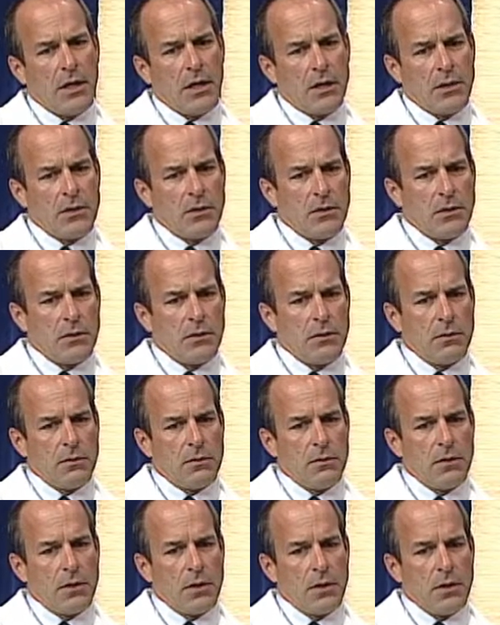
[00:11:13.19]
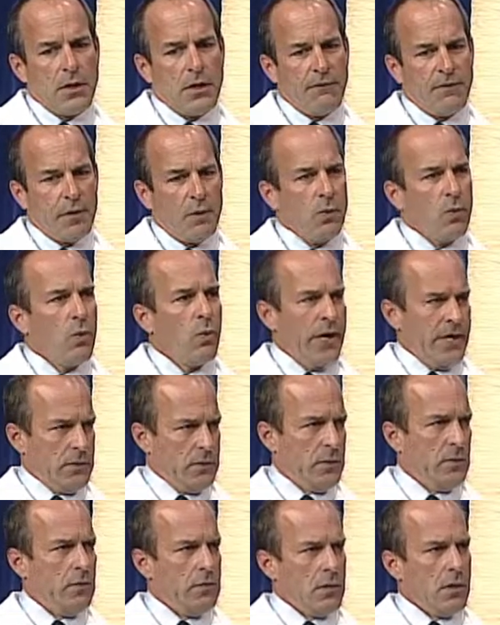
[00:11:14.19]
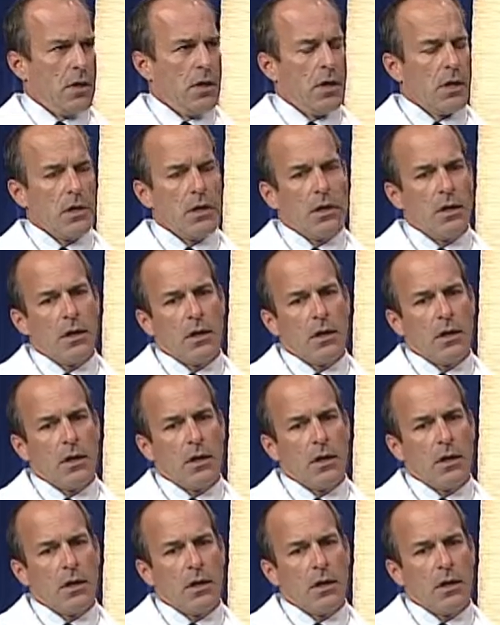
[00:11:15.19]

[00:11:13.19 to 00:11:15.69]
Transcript: into if you wait too long